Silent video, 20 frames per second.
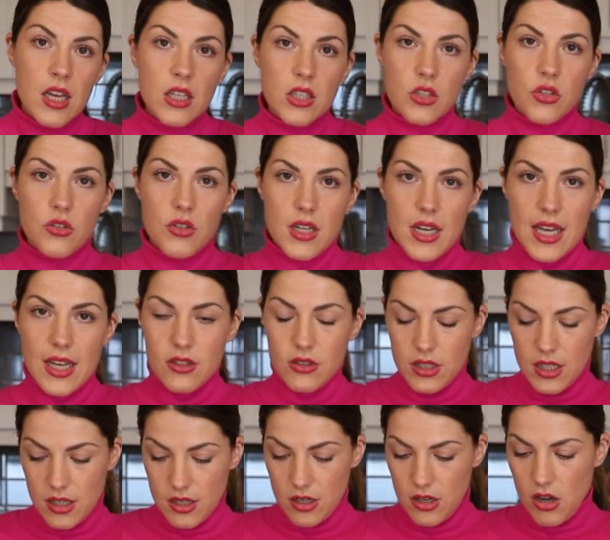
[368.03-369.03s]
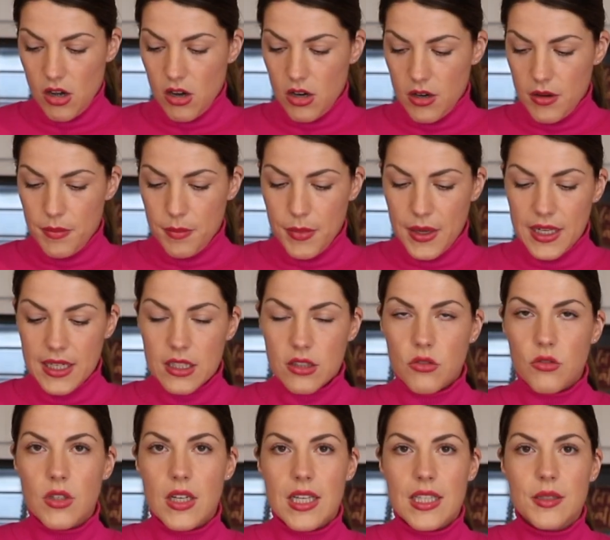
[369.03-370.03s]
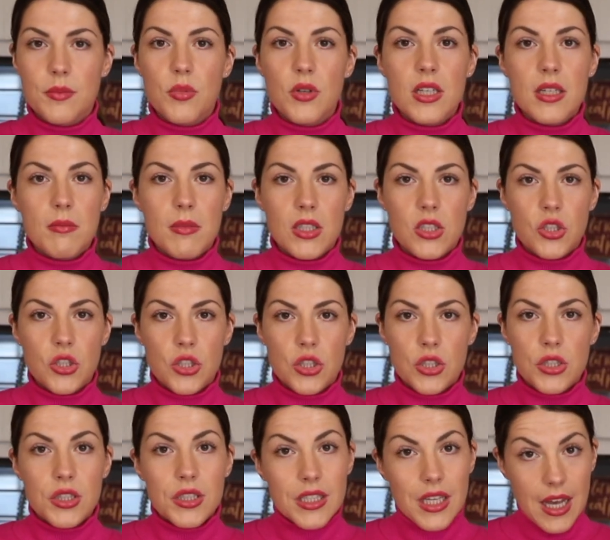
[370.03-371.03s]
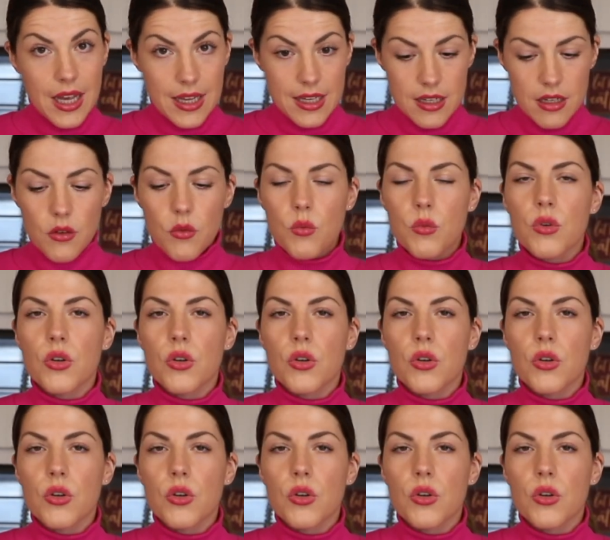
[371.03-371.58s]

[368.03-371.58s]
So now that our panettone is pretty much done,